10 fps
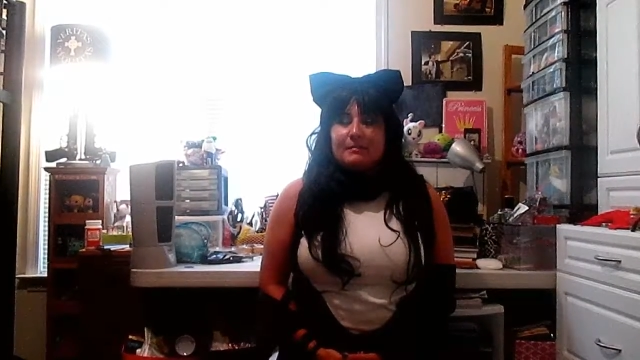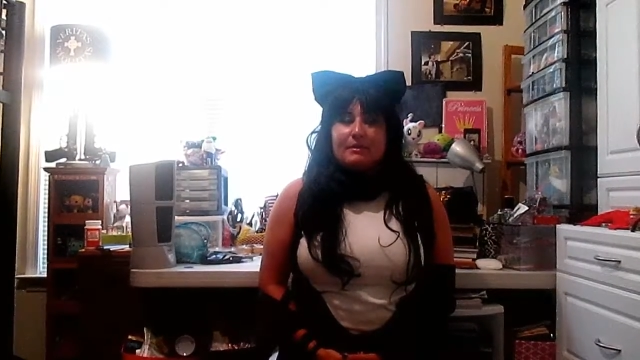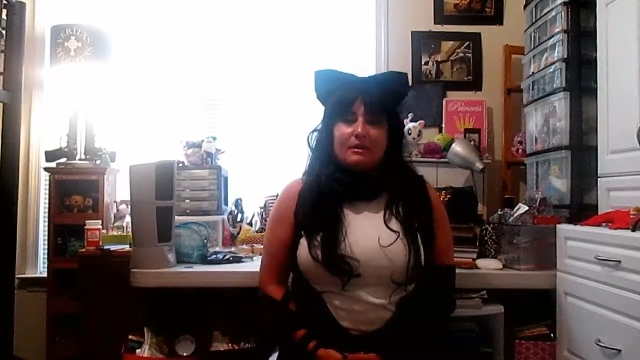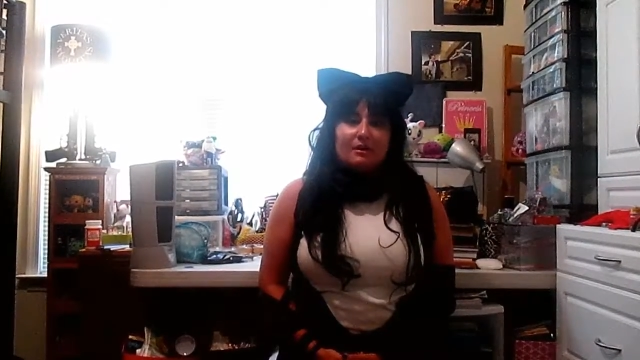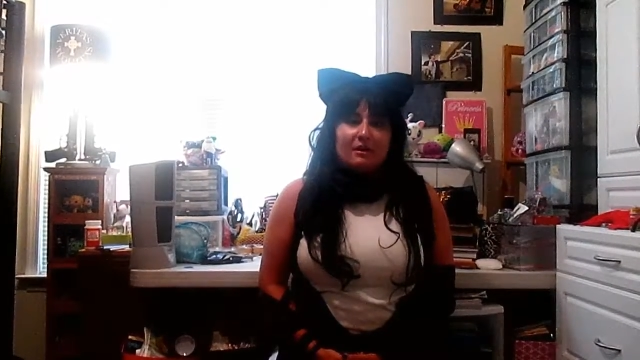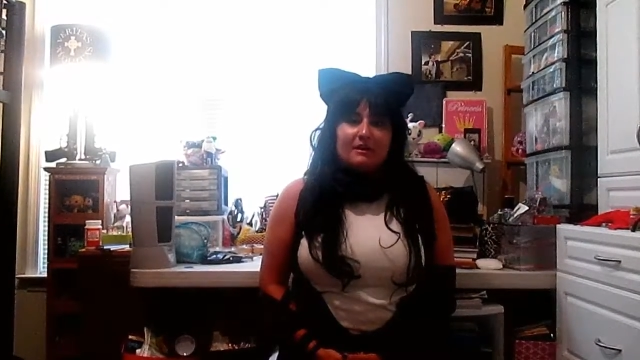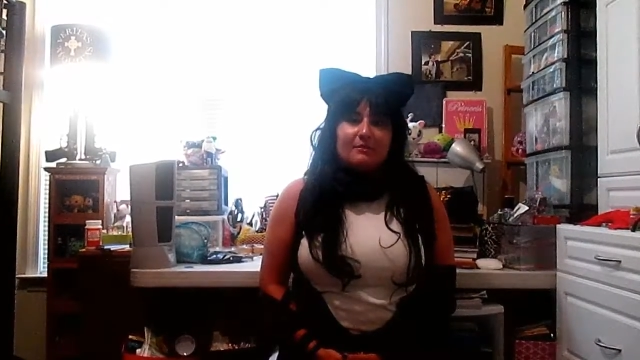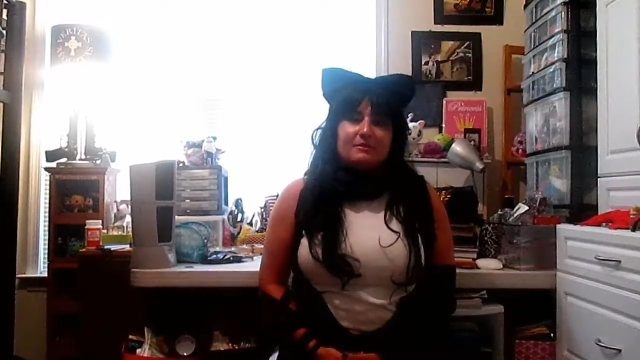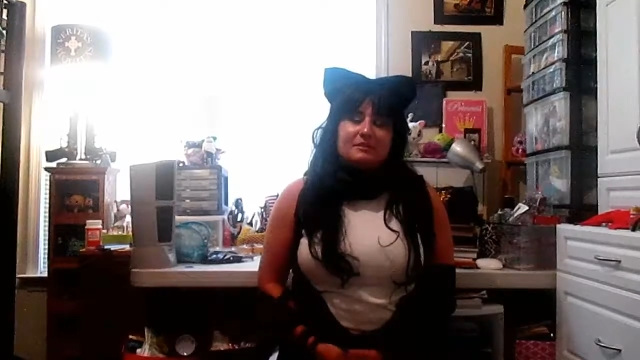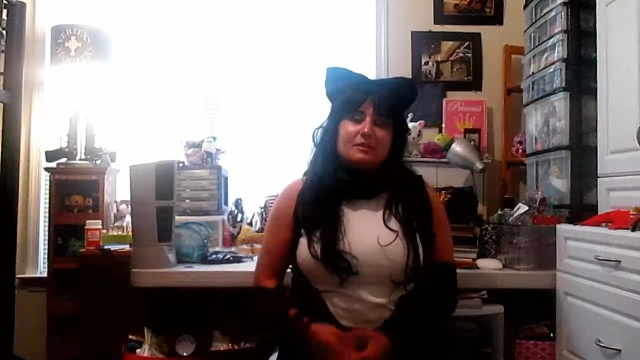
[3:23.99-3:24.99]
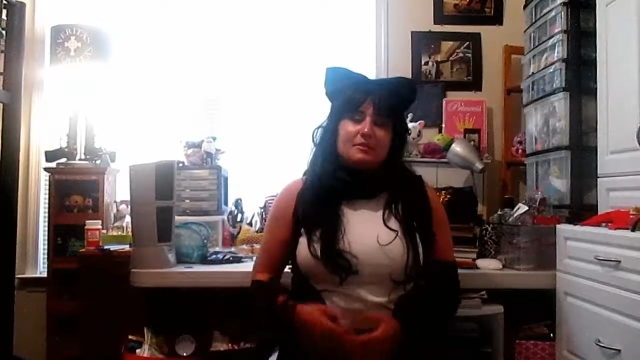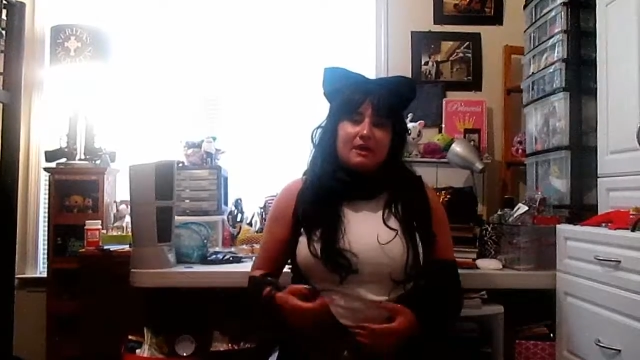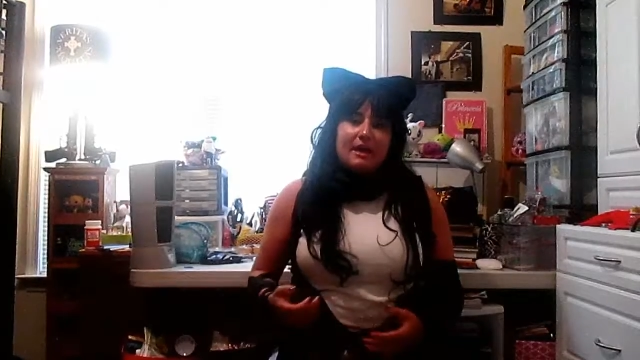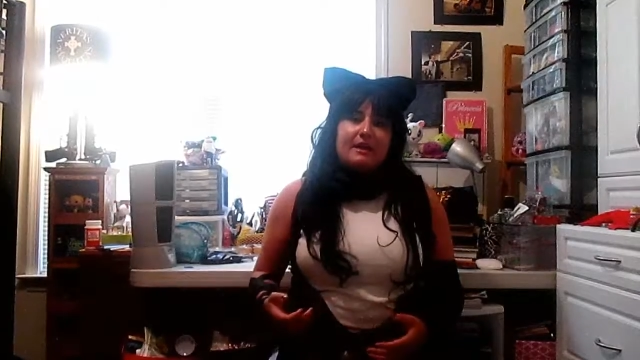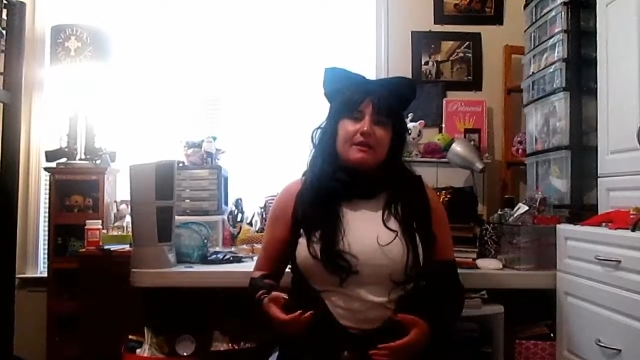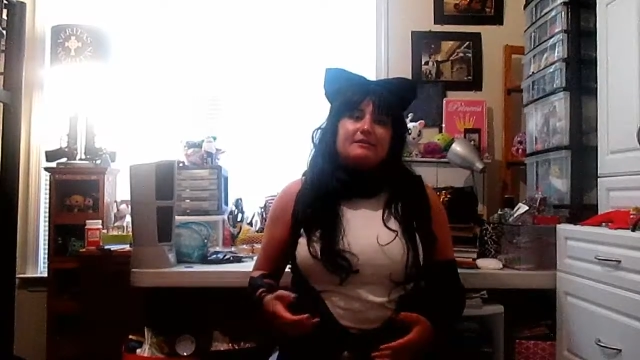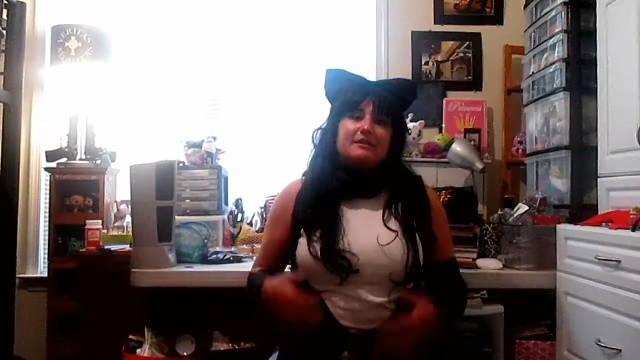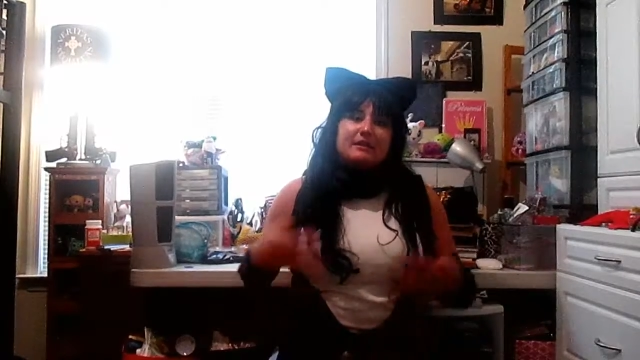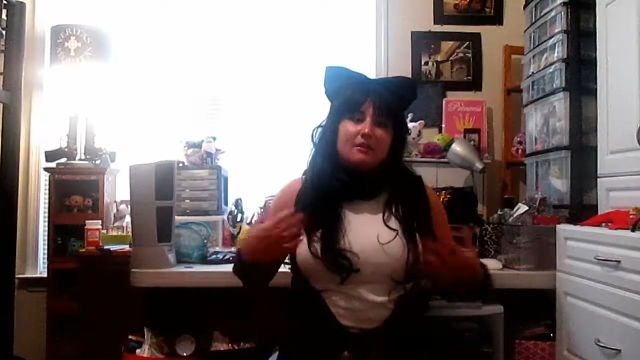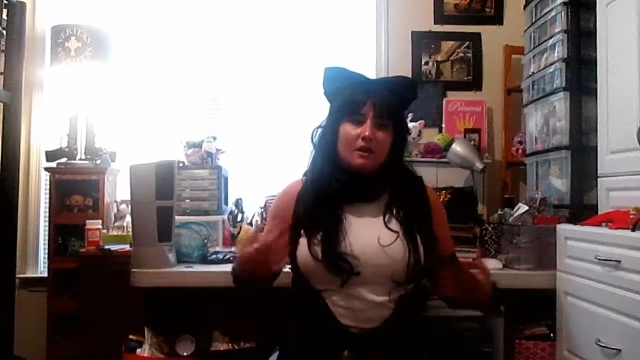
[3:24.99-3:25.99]
put it on, it was like, okay,
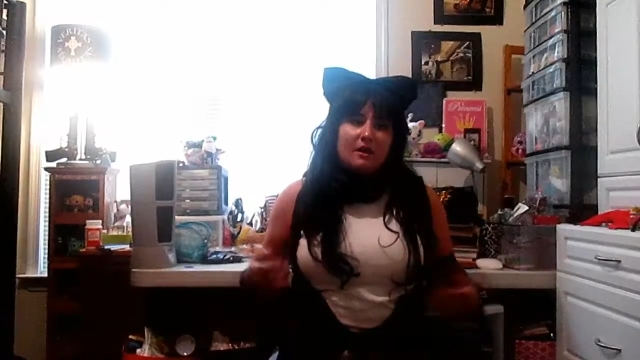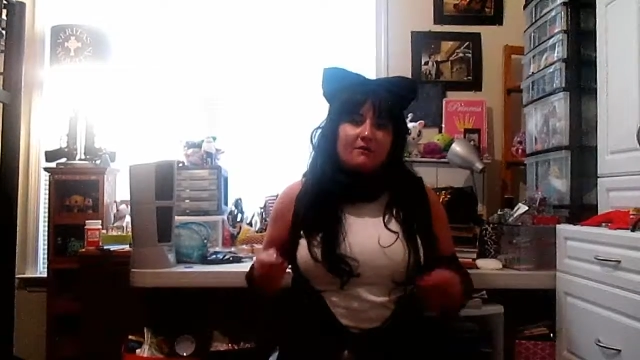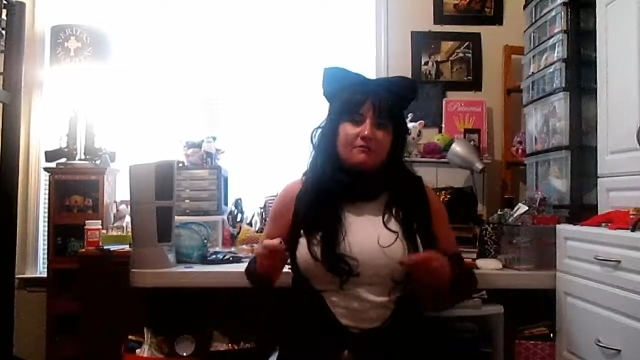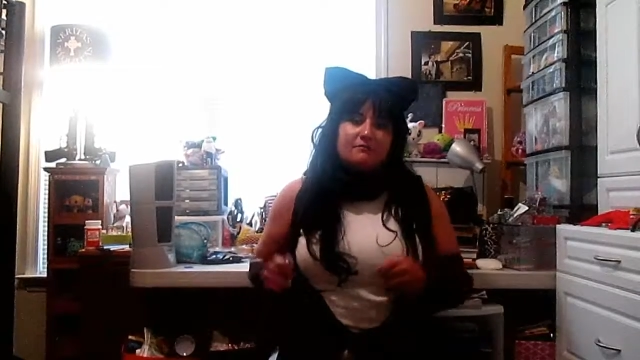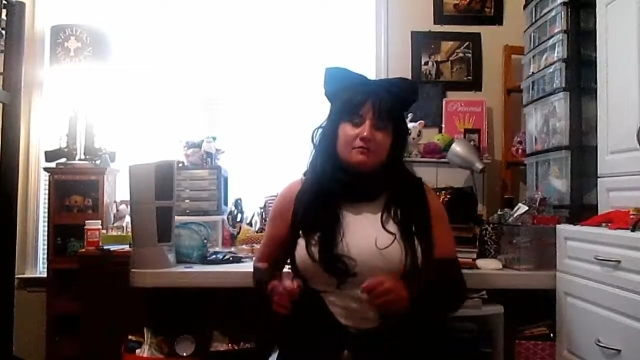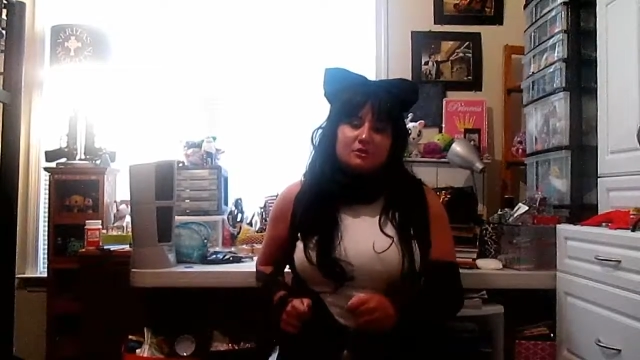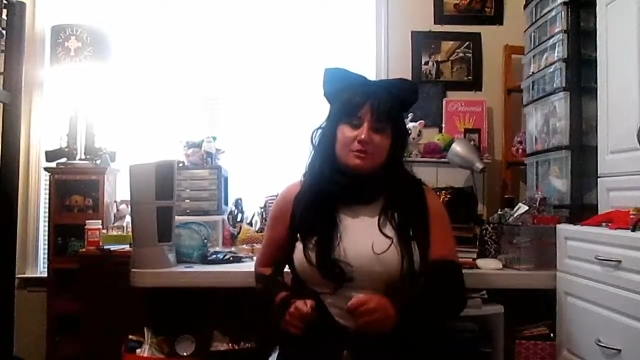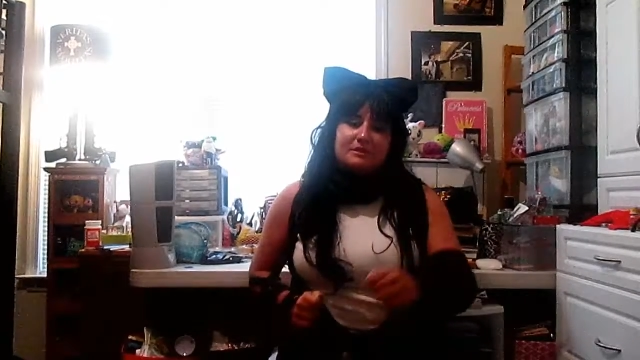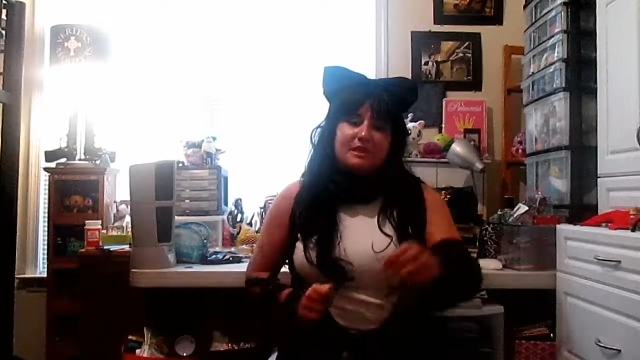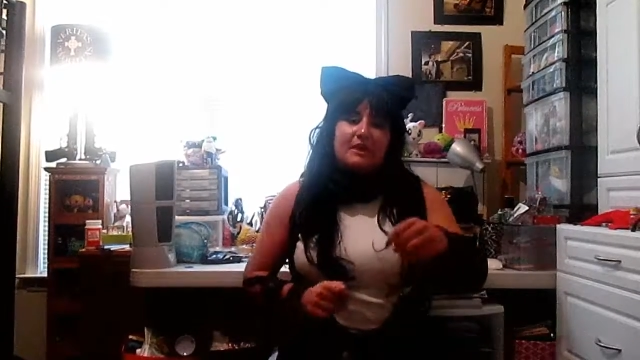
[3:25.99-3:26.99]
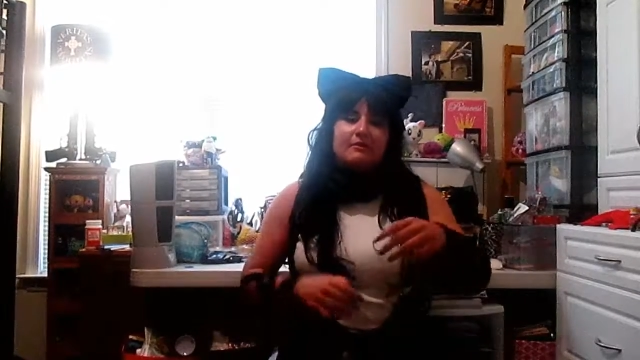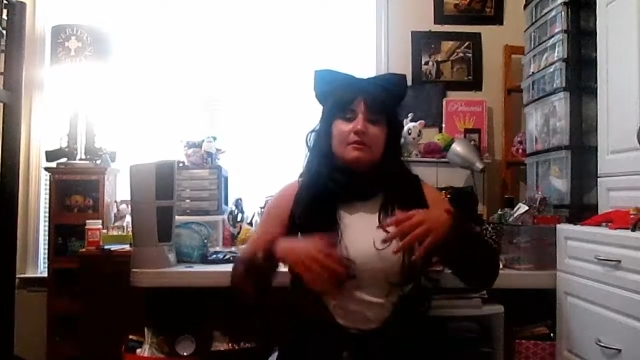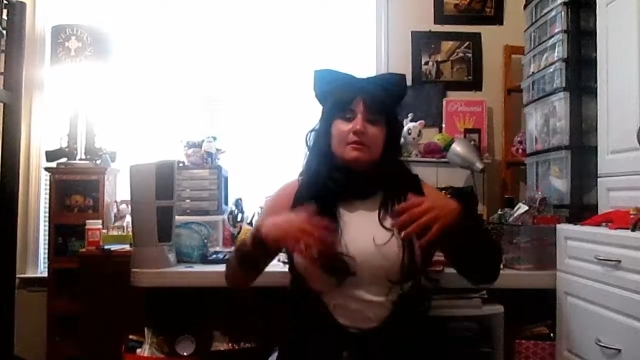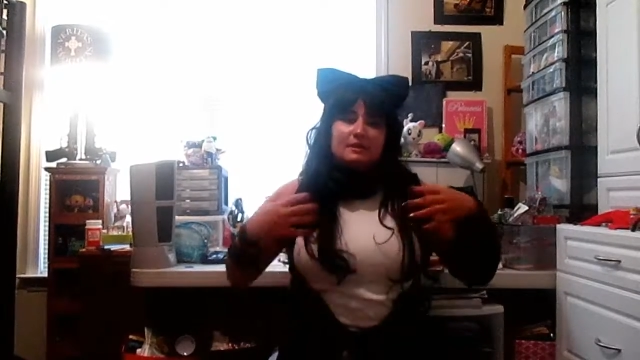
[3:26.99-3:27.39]
take it off, sew it down,